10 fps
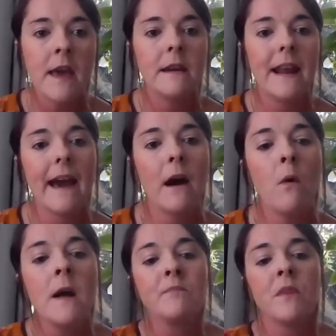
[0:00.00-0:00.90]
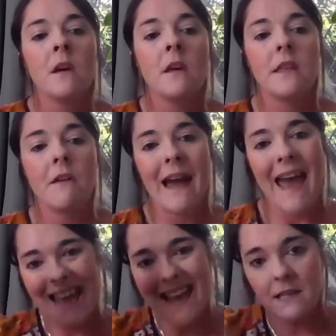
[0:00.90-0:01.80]
Now, there are
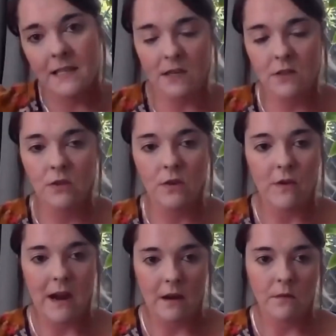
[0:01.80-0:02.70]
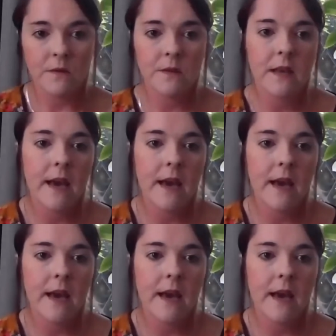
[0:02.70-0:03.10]
8 statutory grounds,